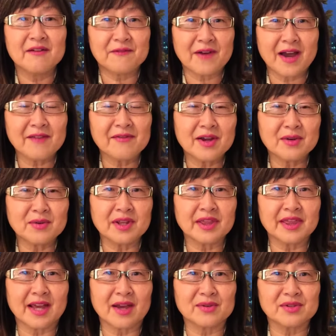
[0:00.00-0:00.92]

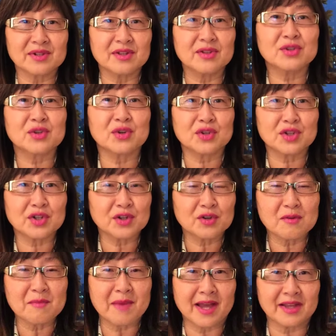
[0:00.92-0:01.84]
500,000
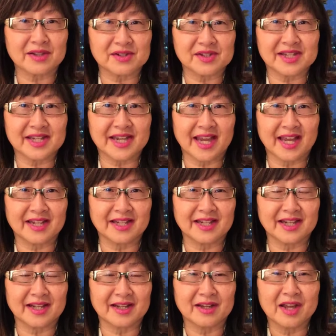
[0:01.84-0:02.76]
surgical masks to
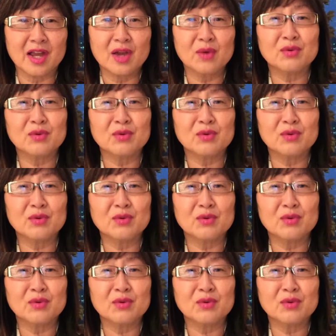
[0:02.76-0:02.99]
Canada,